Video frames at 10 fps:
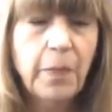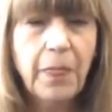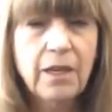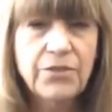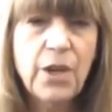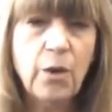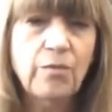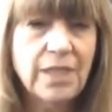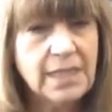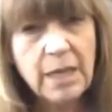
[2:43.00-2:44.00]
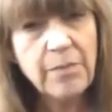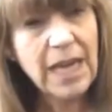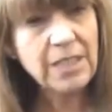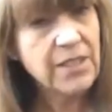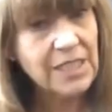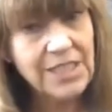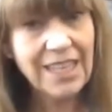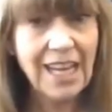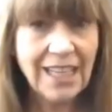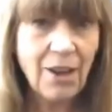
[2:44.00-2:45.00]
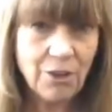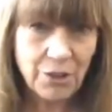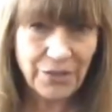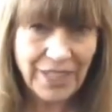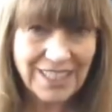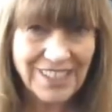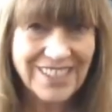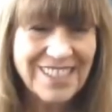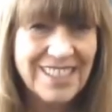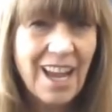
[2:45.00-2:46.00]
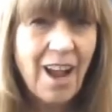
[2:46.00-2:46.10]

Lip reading: So let's get back to the genetic alterations.